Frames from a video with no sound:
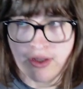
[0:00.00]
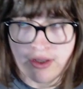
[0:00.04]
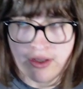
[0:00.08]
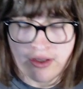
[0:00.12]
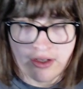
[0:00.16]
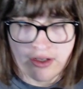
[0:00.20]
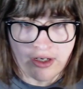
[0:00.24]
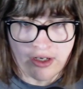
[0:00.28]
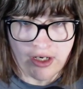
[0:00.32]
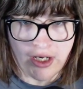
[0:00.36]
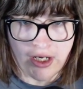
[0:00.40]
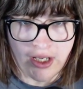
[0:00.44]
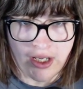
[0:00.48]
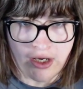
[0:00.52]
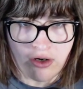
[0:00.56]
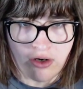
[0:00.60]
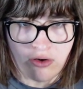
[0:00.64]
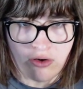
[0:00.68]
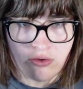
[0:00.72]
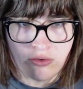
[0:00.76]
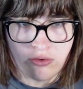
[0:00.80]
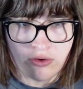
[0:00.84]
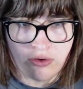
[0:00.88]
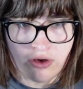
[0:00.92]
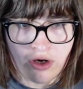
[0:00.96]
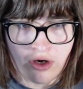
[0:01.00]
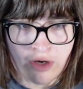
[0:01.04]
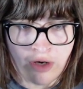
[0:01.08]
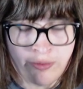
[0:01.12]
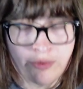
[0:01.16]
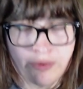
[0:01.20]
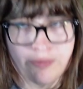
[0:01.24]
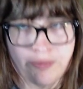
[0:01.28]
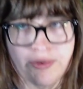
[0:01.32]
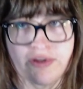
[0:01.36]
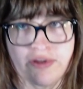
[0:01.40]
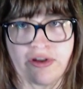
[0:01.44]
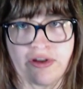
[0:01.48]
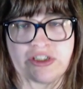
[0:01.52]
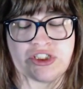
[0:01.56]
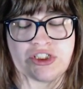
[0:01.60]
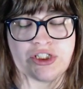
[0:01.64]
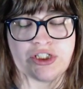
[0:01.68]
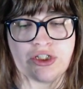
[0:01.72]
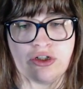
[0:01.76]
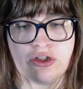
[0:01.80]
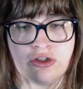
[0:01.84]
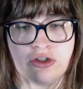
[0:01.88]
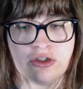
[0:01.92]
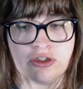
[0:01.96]
Now, I will be touching
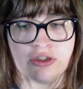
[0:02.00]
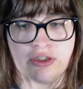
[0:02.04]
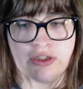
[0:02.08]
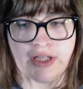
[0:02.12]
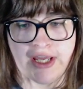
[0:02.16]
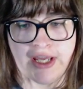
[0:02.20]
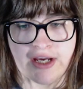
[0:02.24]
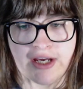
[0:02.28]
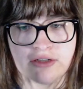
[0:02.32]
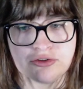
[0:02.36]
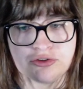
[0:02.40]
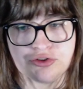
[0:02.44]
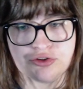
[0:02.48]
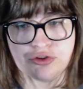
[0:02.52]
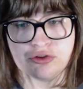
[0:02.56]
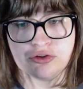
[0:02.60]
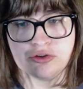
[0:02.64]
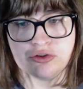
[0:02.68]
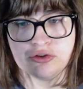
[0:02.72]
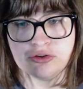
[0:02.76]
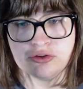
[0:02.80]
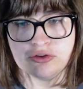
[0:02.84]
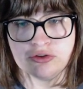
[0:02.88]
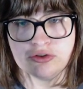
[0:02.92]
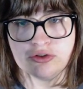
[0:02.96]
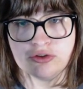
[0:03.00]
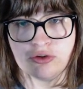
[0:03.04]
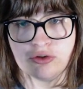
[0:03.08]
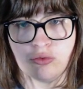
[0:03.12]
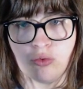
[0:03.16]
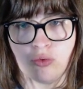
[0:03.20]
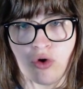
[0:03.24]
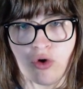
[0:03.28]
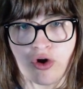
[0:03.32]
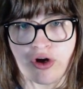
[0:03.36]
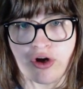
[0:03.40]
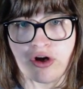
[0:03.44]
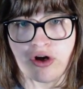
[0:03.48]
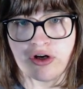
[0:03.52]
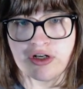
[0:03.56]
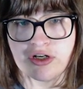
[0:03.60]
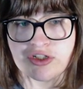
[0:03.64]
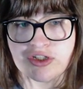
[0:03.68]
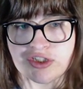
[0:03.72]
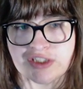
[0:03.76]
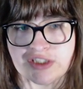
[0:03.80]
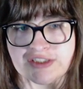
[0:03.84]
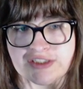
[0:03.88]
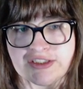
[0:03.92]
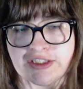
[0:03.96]
on how to work on
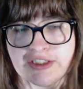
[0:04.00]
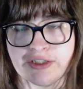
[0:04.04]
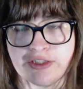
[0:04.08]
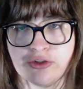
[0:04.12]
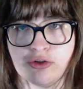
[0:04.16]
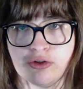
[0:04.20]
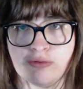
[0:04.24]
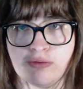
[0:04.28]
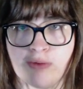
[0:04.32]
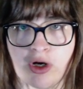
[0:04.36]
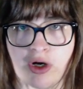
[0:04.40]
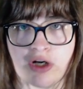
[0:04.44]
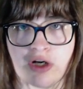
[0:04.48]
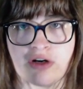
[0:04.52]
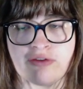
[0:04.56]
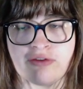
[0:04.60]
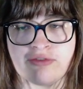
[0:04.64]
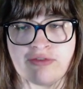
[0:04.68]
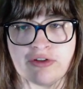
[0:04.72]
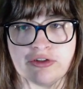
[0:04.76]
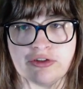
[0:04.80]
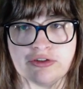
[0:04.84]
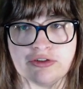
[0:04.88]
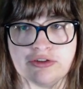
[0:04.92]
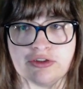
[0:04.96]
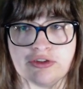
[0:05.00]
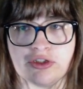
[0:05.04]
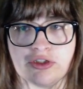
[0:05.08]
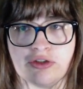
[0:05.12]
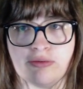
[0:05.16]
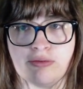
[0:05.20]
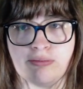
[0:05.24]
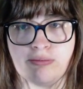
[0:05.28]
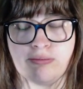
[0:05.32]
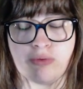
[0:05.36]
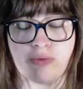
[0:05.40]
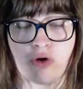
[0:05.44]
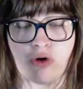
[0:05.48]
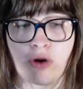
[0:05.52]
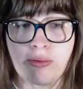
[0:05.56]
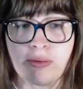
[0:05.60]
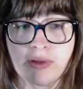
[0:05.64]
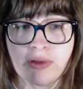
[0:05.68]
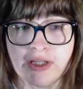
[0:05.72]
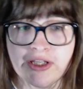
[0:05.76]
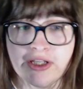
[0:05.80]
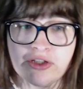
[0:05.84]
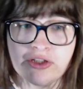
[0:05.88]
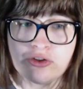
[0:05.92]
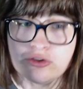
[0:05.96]
adjusting your microphone
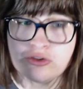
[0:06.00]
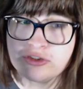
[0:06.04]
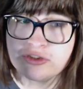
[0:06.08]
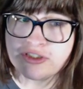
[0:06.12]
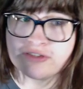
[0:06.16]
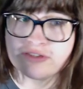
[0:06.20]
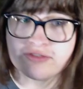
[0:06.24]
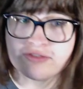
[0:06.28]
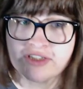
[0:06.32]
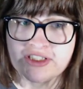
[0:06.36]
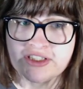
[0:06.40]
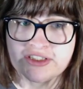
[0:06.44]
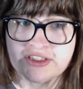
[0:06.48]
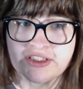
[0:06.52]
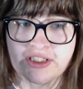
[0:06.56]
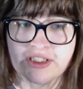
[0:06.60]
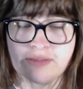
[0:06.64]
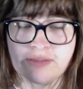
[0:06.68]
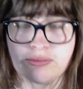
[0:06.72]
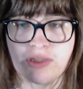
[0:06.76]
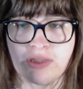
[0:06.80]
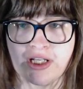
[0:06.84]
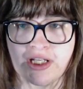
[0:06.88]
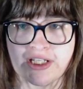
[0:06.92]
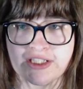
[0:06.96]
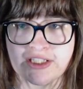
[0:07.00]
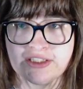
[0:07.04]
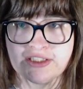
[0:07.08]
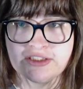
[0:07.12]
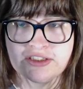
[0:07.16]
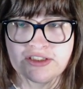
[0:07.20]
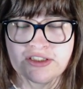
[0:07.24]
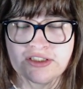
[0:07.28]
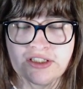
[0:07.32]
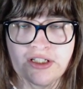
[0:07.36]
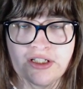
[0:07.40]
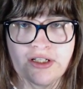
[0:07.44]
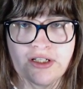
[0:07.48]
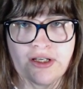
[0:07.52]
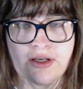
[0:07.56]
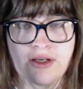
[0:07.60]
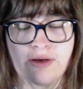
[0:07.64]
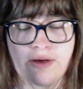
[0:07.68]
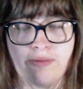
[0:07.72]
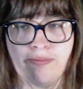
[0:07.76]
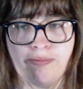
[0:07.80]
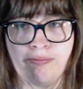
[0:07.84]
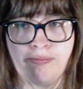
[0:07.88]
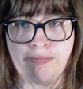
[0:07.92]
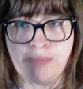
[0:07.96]
properly using VST plugins,
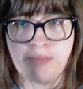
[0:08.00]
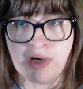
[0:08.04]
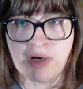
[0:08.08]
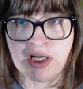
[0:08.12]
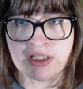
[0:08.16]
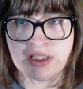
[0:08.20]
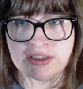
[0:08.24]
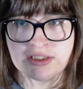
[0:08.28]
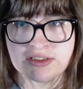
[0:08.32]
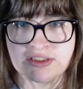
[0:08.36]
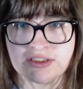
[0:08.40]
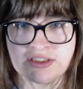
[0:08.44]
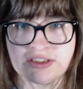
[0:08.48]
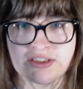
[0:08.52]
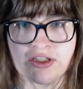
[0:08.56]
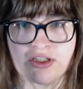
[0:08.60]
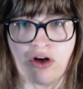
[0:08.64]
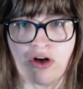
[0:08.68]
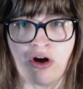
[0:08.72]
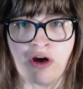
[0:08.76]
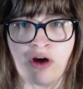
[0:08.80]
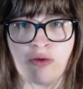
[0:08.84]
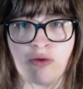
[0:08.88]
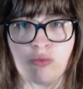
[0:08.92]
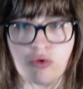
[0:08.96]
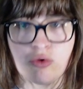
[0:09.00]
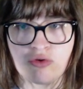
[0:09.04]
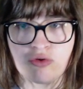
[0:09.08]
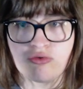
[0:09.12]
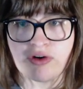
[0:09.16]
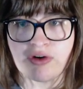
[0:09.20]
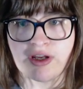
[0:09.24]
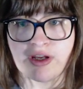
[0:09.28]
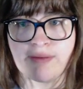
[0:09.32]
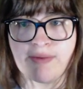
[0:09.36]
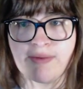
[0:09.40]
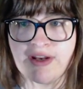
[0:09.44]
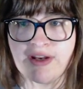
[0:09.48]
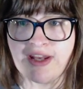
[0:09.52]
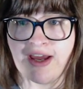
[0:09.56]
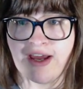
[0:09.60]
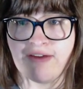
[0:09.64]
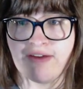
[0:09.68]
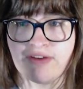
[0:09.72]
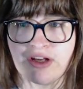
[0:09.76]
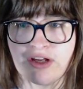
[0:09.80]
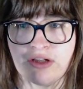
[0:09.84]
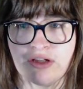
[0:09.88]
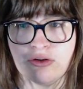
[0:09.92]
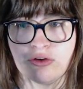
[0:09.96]
but I would recommend
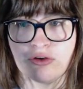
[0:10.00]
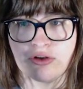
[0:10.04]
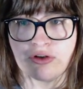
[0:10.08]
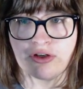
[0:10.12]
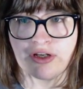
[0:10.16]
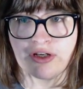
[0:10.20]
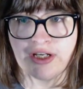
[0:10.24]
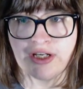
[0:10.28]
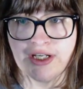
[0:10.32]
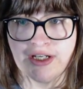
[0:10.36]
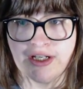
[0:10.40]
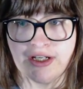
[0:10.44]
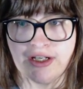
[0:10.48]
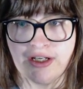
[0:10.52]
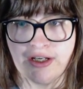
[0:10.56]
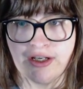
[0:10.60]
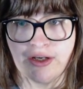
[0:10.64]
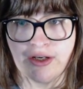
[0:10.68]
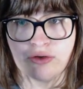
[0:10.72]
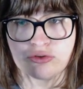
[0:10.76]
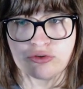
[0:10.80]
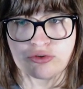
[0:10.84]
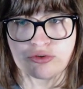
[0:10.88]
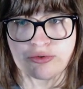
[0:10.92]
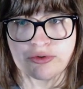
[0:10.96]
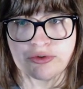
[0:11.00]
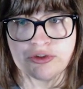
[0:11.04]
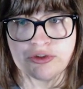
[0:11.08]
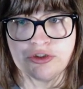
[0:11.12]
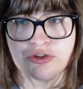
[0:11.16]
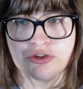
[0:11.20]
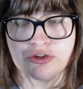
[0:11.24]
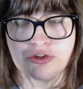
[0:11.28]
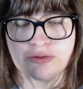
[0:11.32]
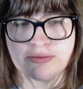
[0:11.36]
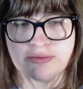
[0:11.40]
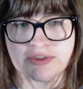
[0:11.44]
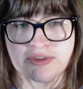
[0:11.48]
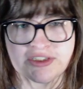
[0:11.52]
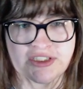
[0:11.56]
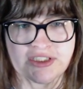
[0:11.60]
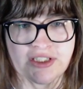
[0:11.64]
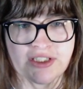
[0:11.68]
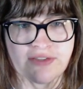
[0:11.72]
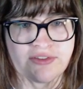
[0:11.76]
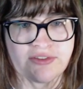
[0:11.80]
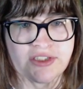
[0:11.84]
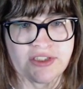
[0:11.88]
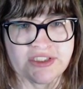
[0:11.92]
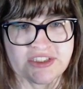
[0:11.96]
having a look elsewhere on YouTube to see if
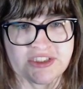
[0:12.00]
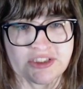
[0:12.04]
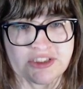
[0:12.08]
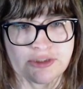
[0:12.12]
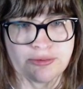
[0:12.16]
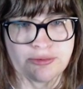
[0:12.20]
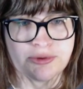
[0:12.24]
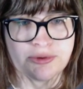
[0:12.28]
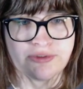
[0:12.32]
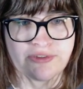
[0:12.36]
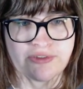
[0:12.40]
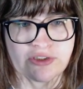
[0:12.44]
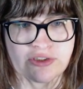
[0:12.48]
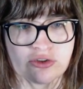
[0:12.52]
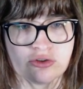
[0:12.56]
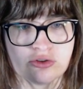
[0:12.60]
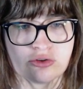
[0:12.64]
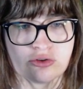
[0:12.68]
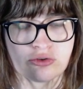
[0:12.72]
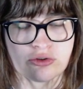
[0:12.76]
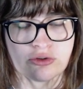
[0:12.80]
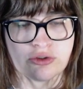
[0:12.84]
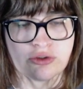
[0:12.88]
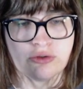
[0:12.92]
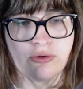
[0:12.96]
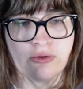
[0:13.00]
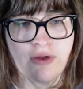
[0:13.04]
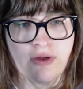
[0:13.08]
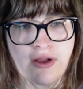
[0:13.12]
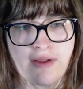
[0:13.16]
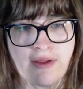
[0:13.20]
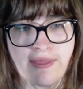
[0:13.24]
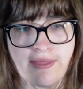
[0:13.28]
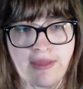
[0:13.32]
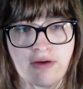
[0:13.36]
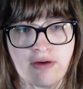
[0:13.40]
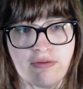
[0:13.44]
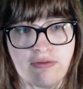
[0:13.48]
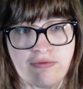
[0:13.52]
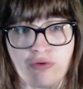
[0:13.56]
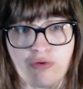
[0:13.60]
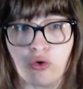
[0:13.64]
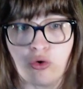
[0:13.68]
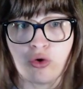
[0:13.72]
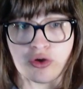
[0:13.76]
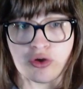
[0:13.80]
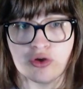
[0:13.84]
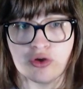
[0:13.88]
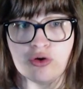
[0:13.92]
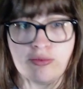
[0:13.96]
there's a specific tutorial for
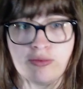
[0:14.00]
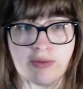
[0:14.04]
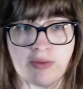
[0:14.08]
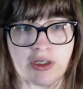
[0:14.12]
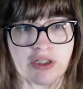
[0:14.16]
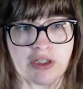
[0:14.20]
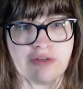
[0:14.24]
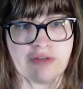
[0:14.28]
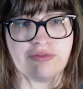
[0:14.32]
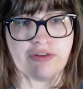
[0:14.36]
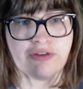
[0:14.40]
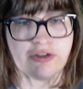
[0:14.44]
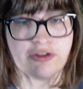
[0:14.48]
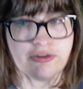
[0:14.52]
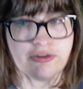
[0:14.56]
your microphone.